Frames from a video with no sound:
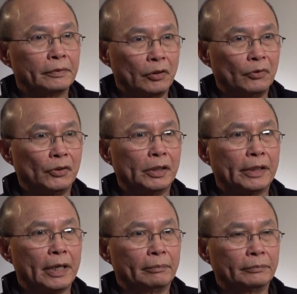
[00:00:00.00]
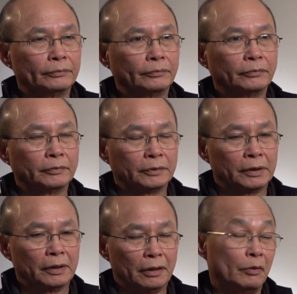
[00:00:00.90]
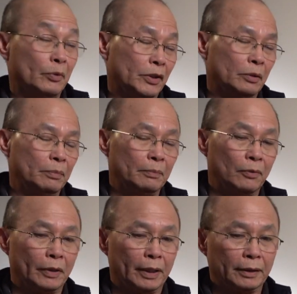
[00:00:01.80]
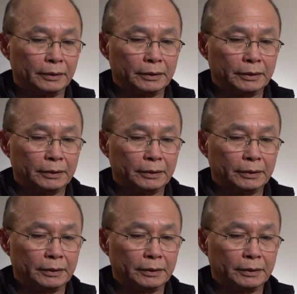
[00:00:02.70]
refugee camp, refugee people there.